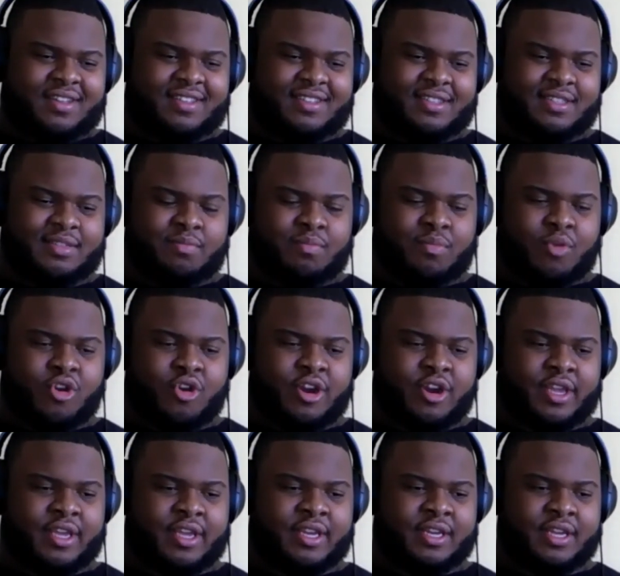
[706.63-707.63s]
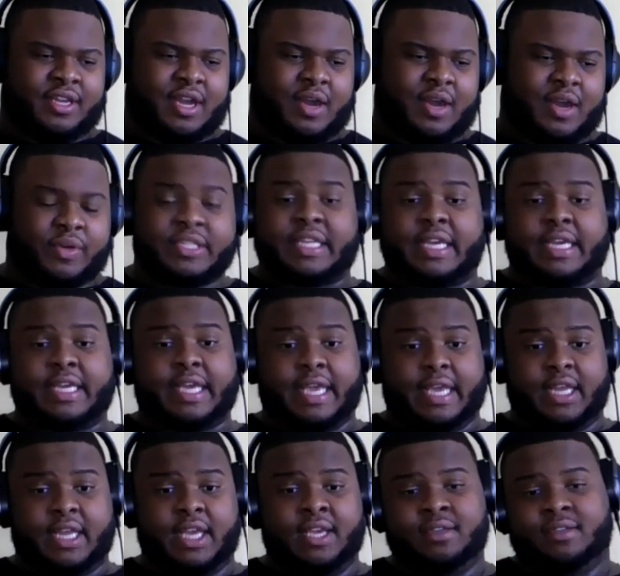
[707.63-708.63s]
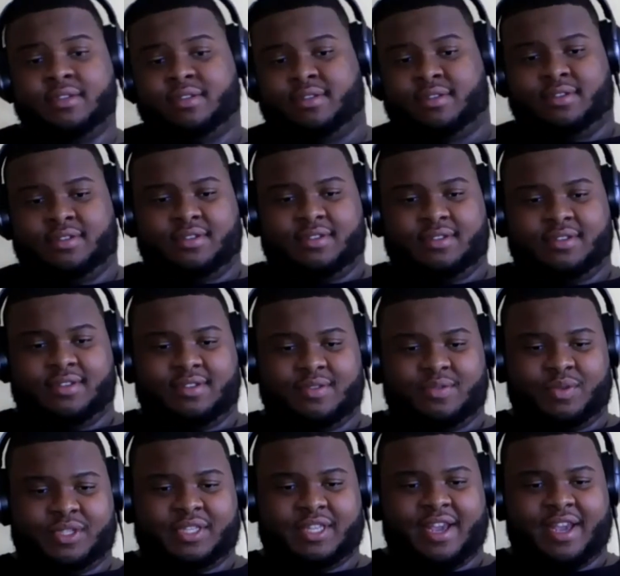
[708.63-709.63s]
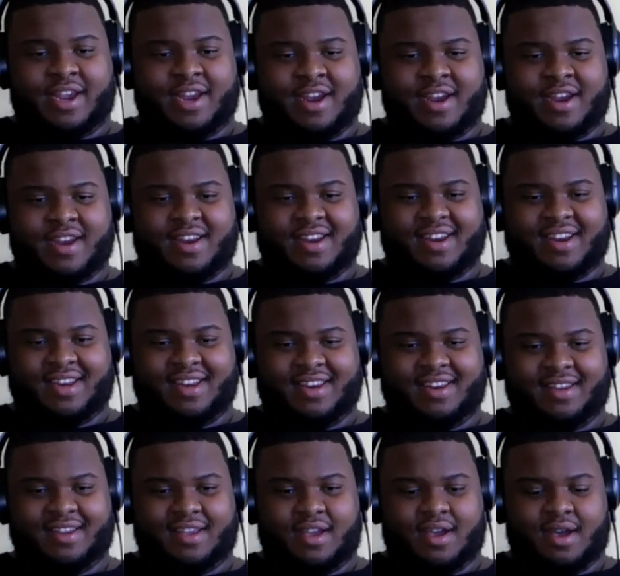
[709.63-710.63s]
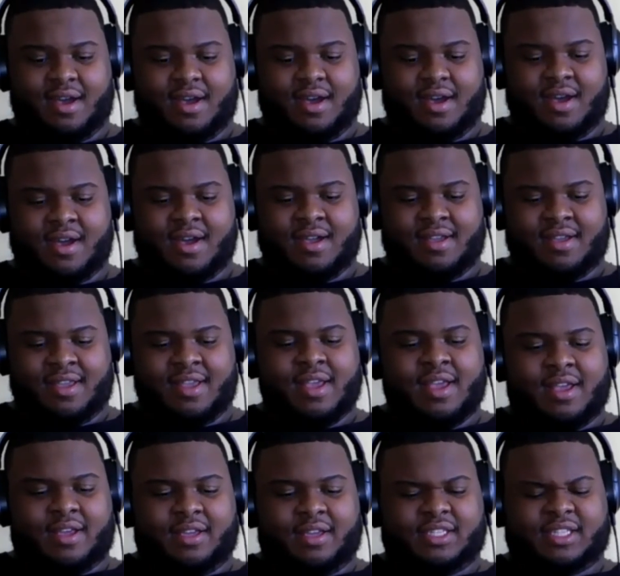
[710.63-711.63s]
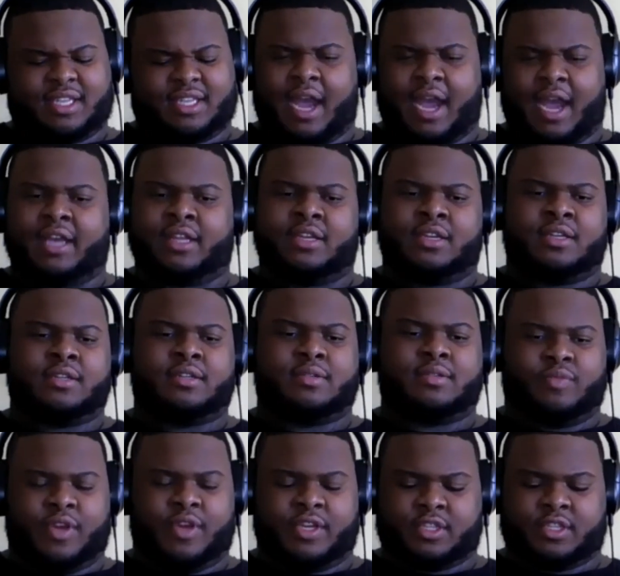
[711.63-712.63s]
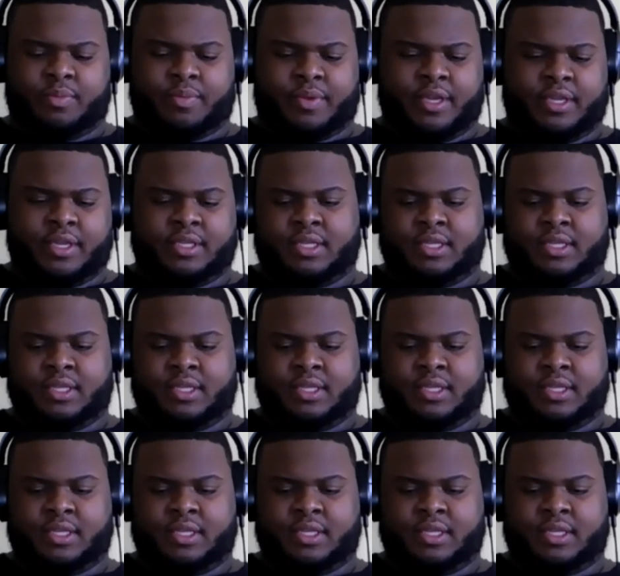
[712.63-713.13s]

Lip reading: Morgan, I want to say Kenny was there. Skylar, rest in peace.